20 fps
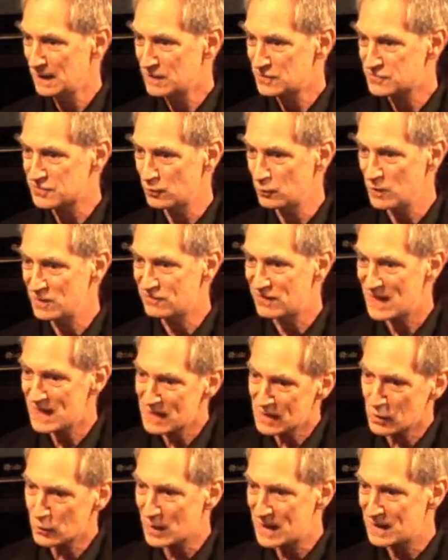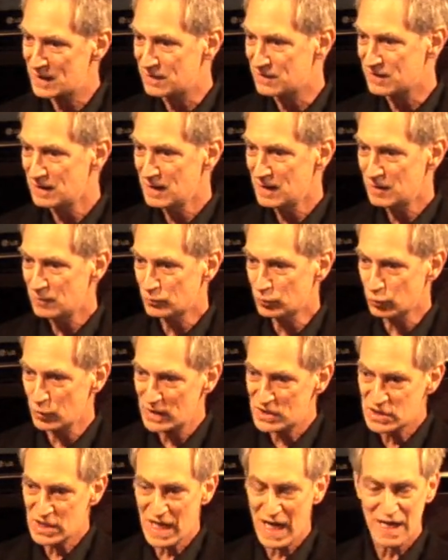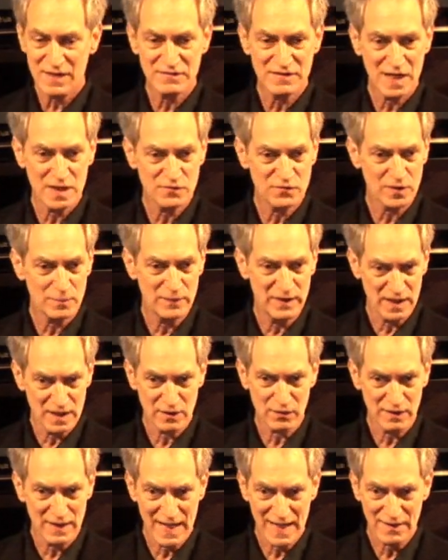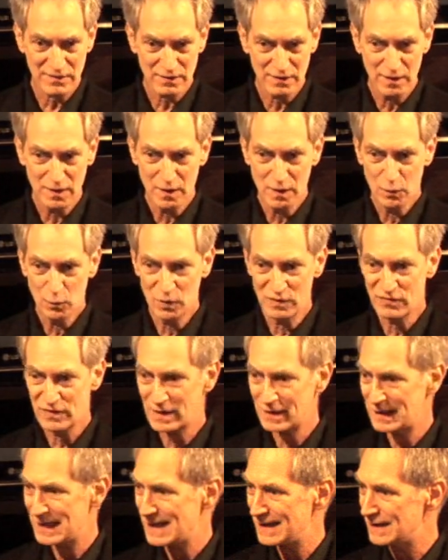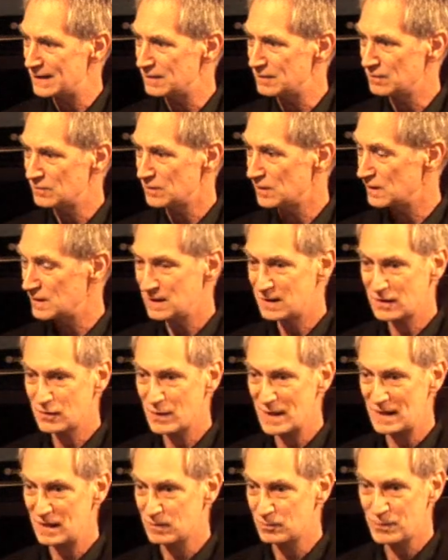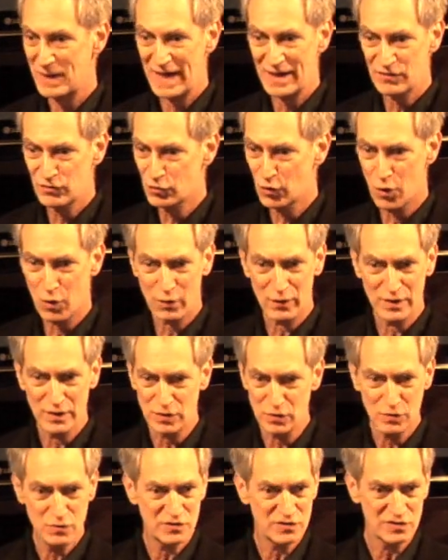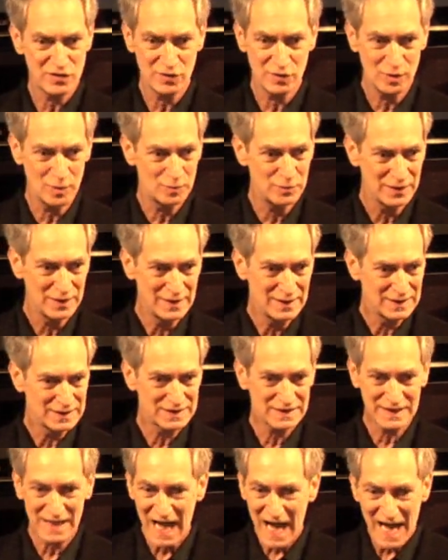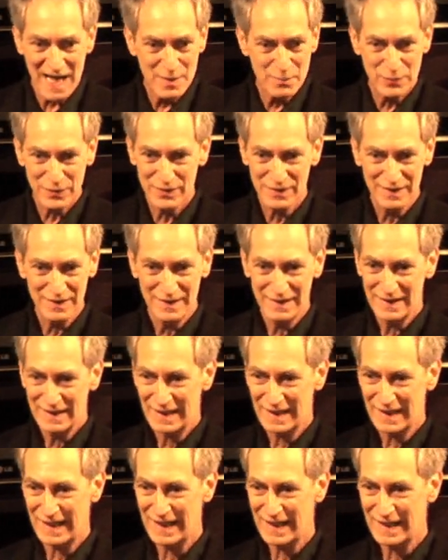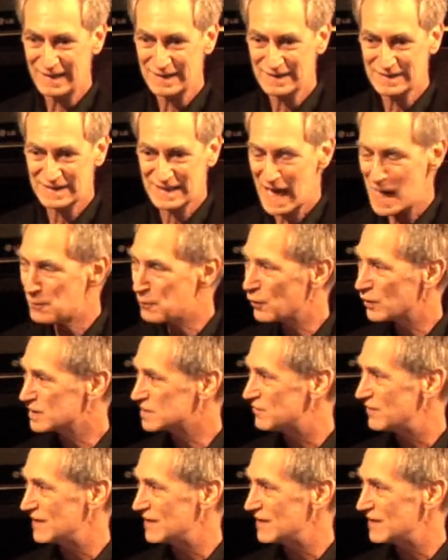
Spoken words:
So we've integrated rich content from the internet, we've integrated Pandora, YouTube, Skype. Skype works